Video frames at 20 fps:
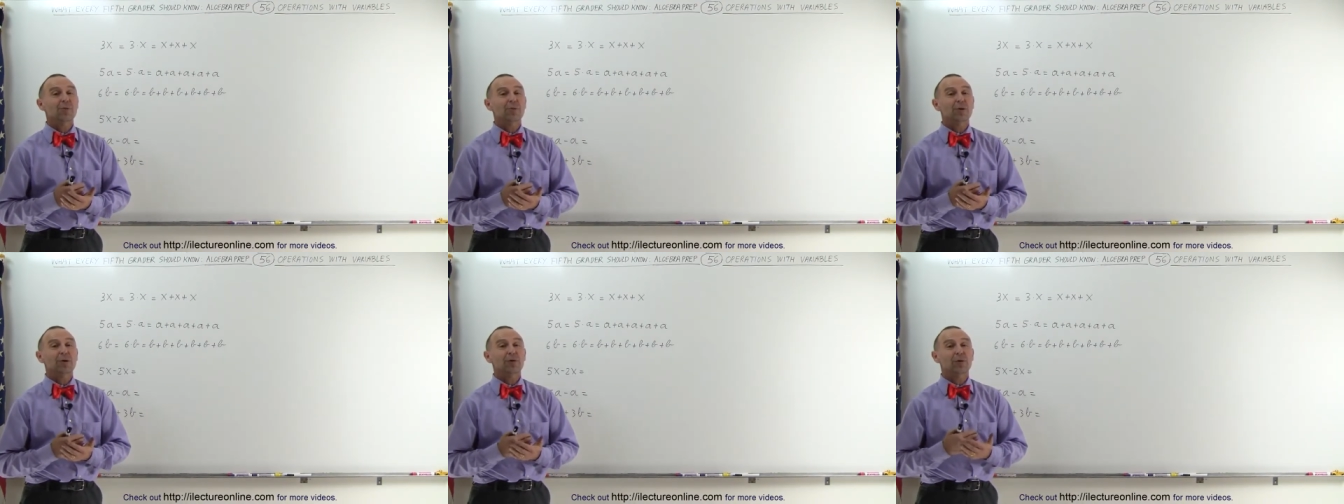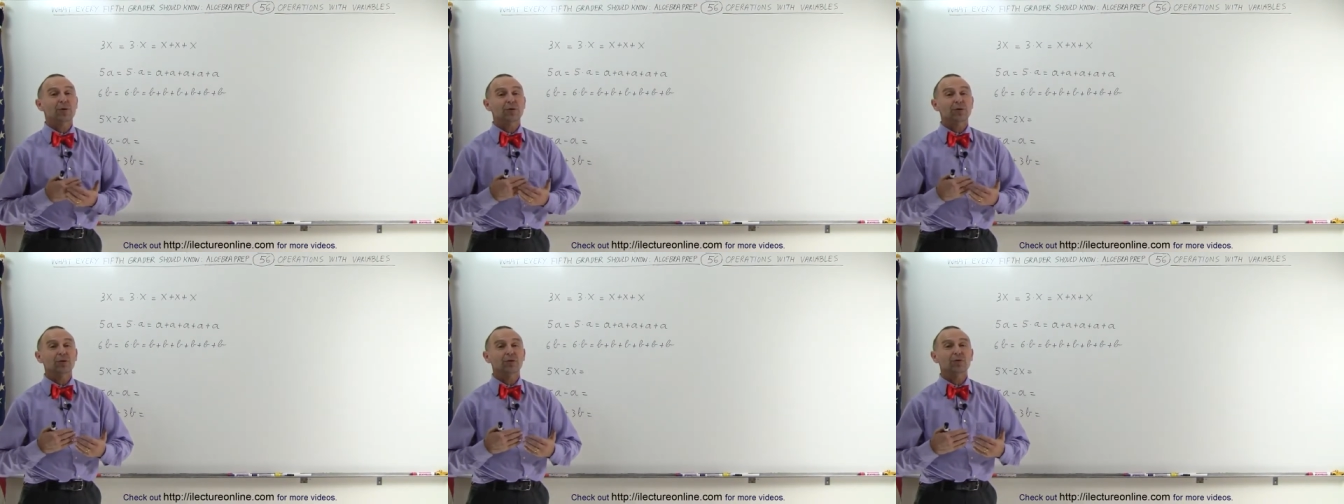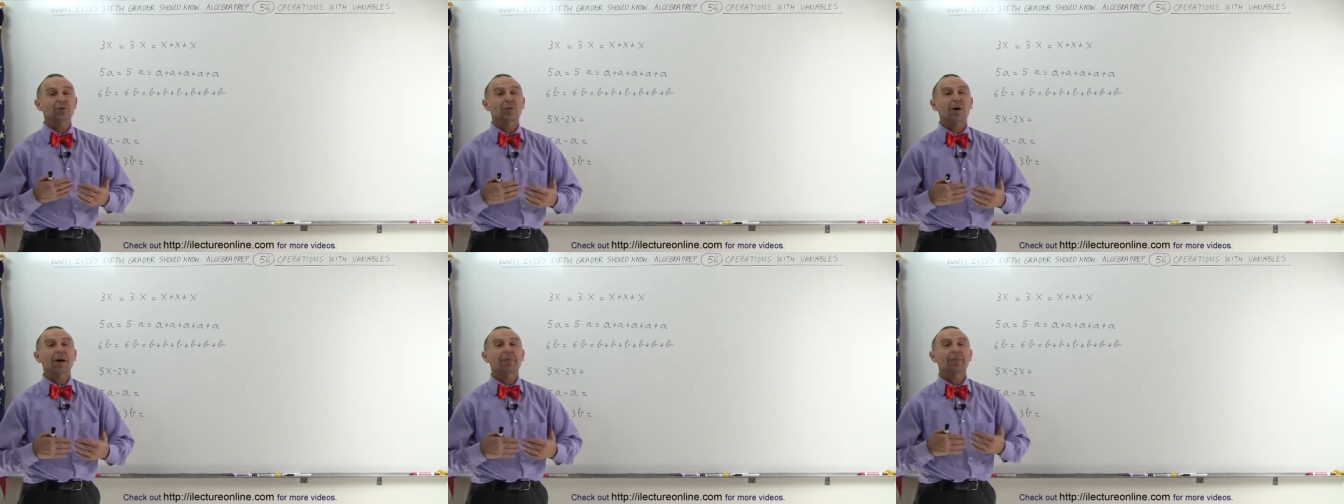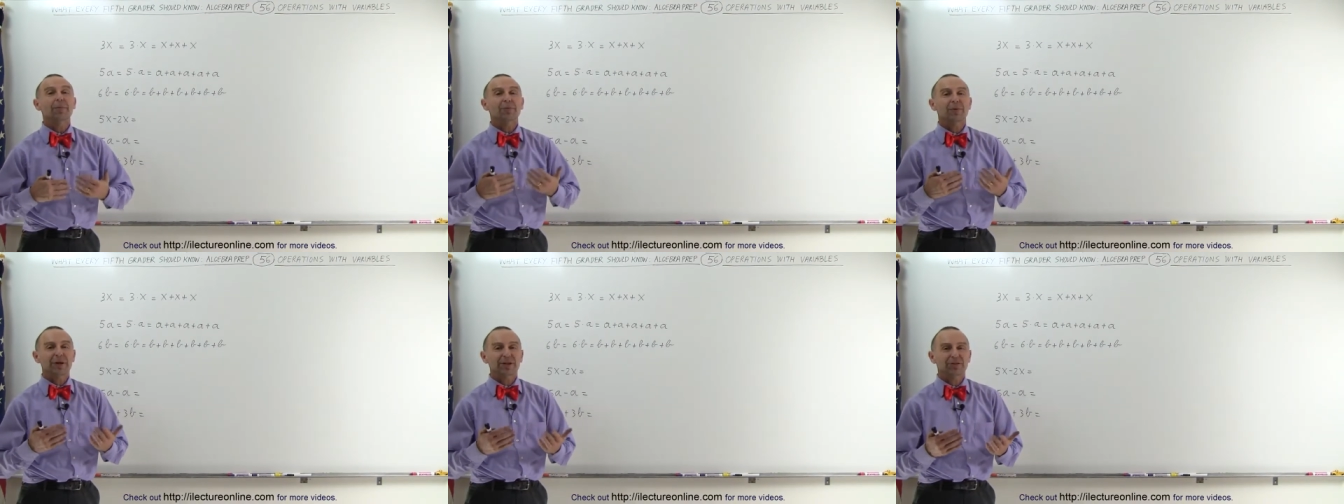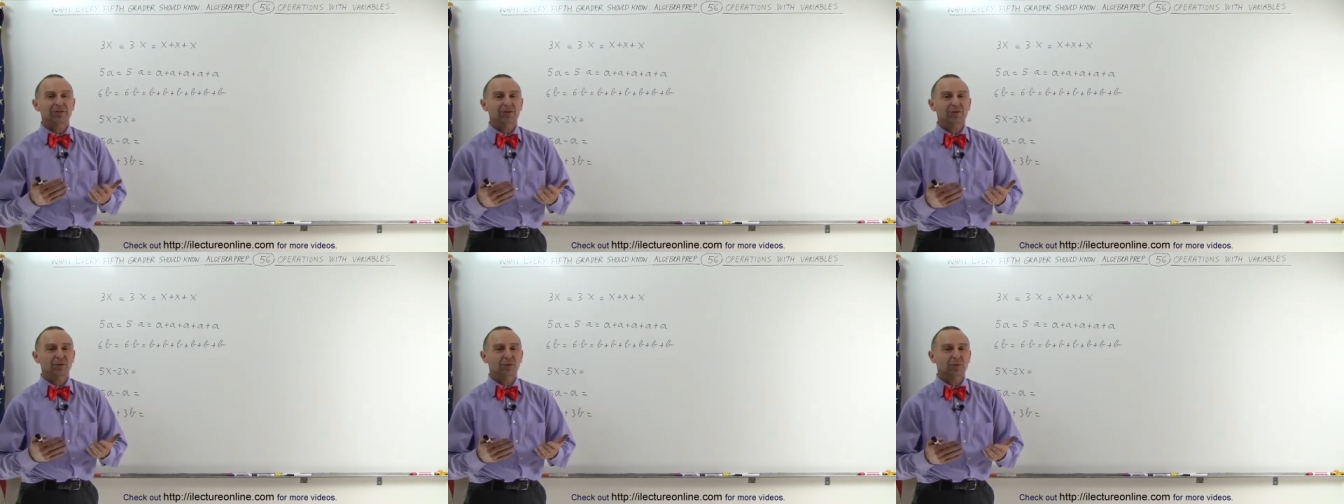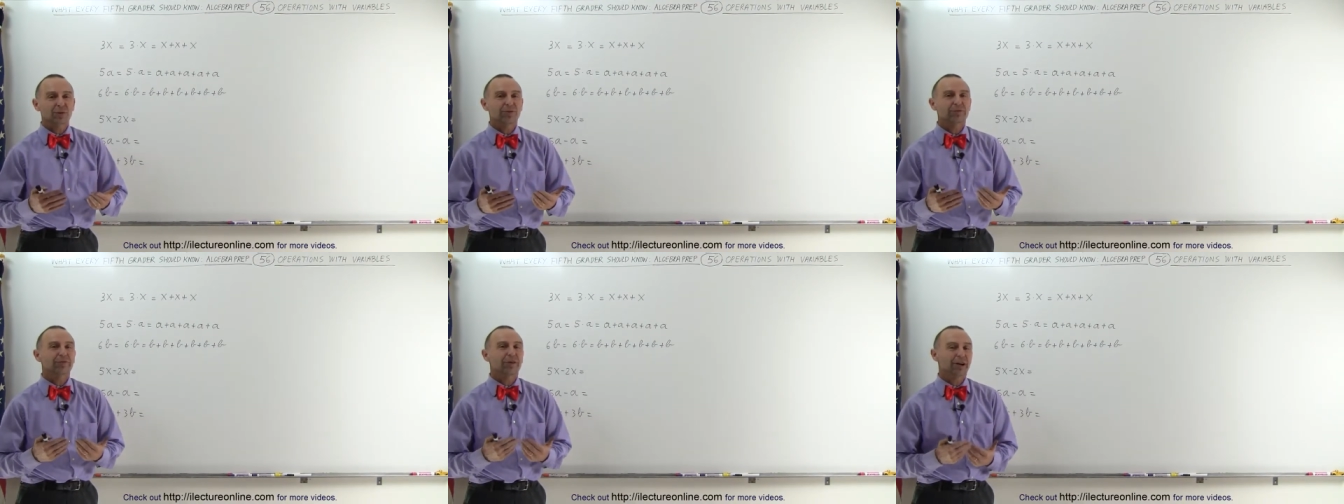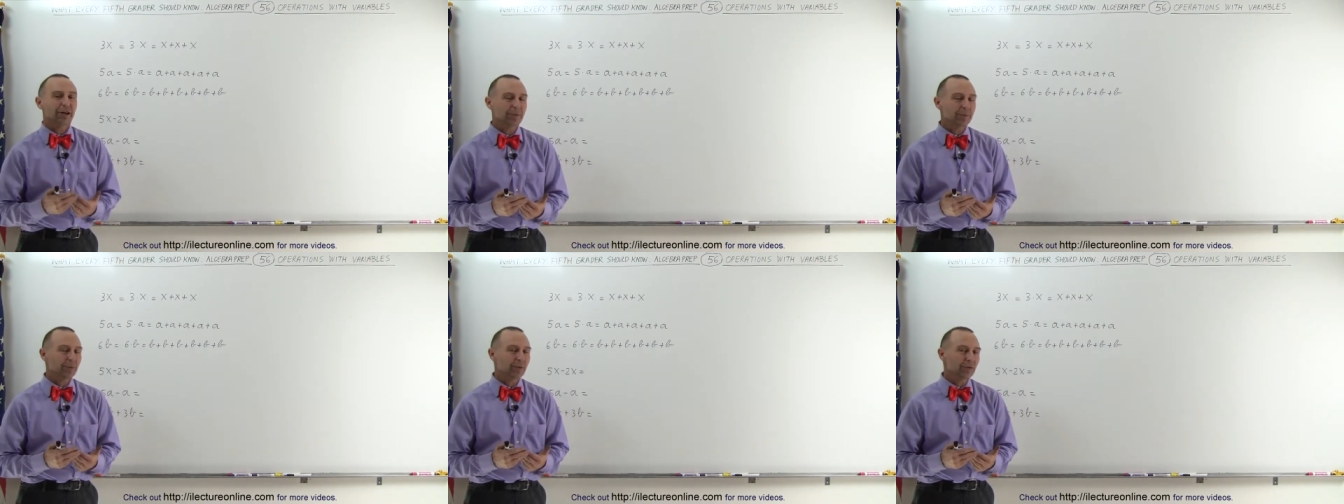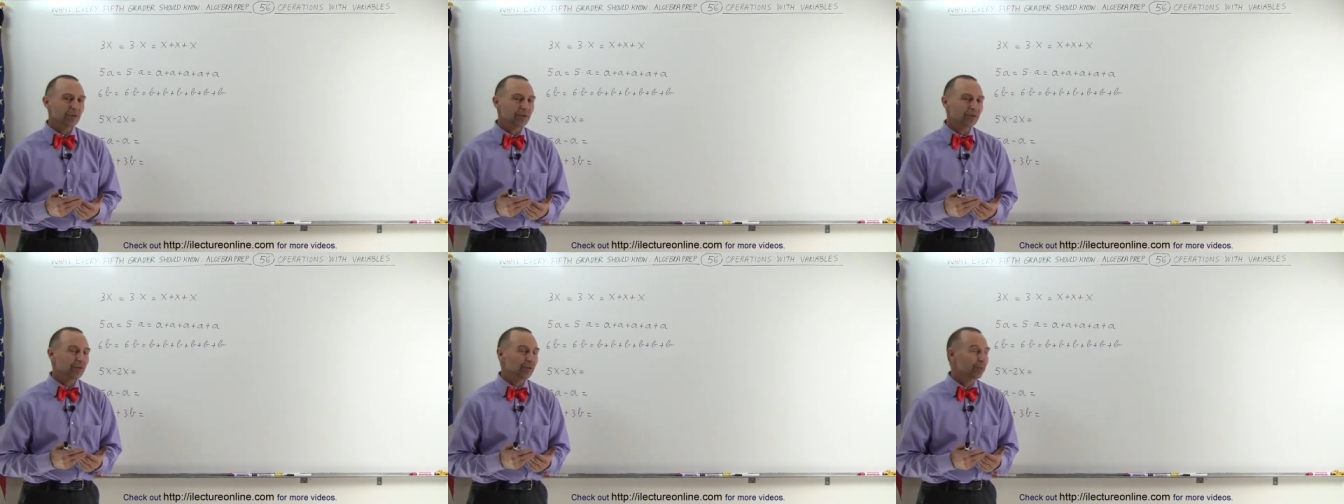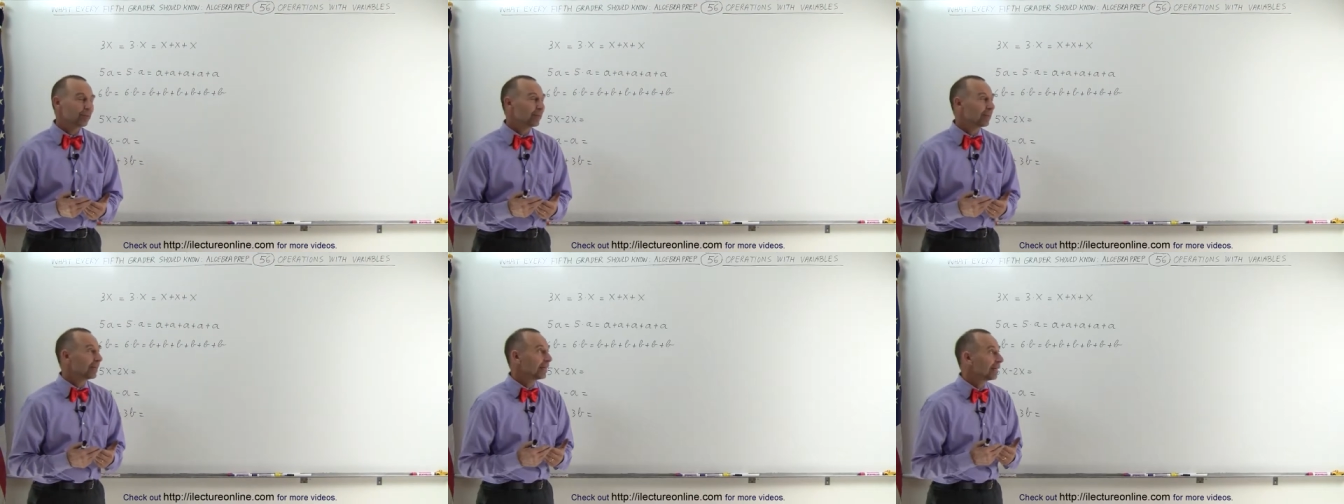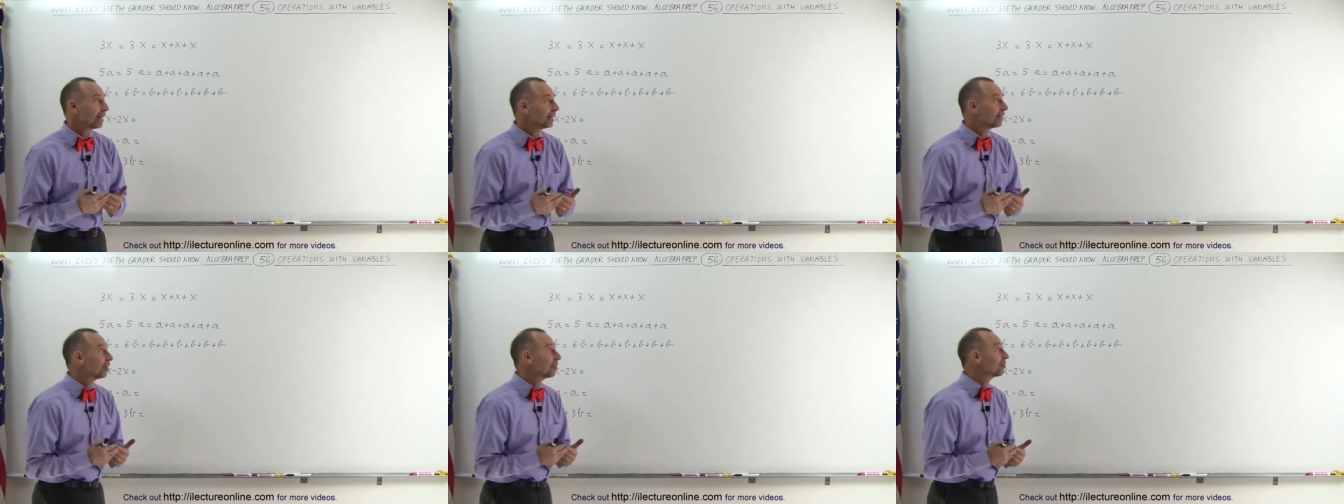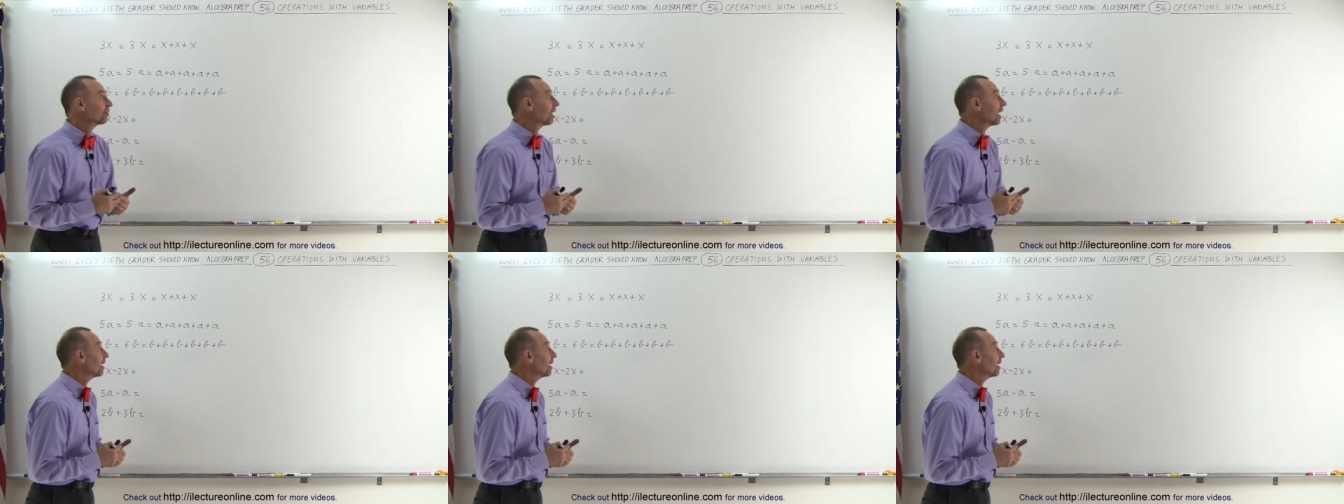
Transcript: we're going to do operations with variables. In this